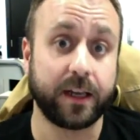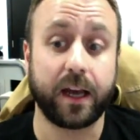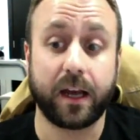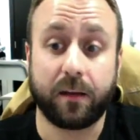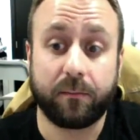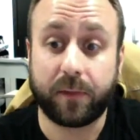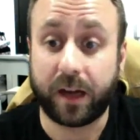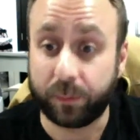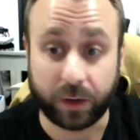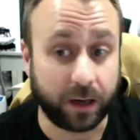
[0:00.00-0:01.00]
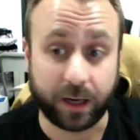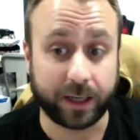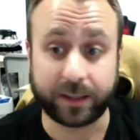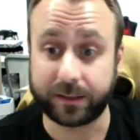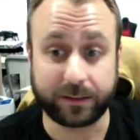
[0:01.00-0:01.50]
I'm
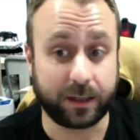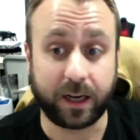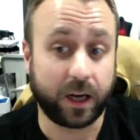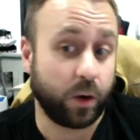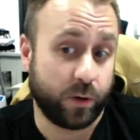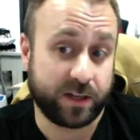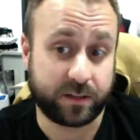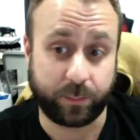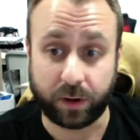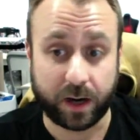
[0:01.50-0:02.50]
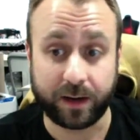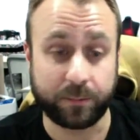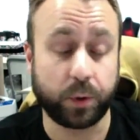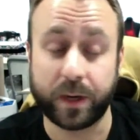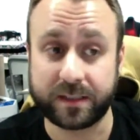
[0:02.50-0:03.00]
always
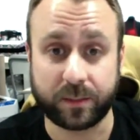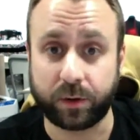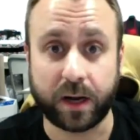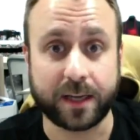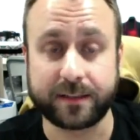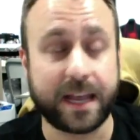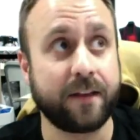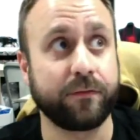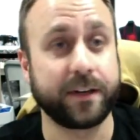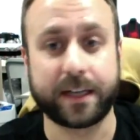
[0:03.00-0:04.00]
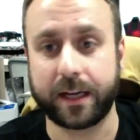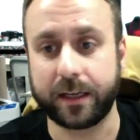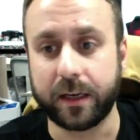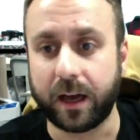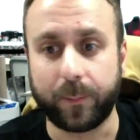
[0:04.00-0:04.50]
surprised every day
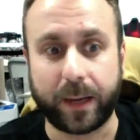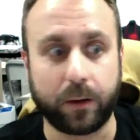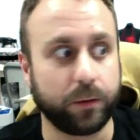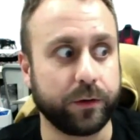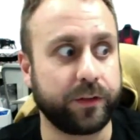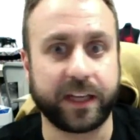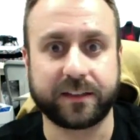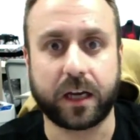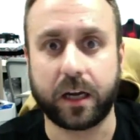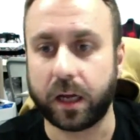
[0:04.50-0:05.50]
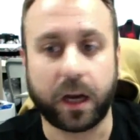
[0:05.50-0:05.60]
about things that I learn.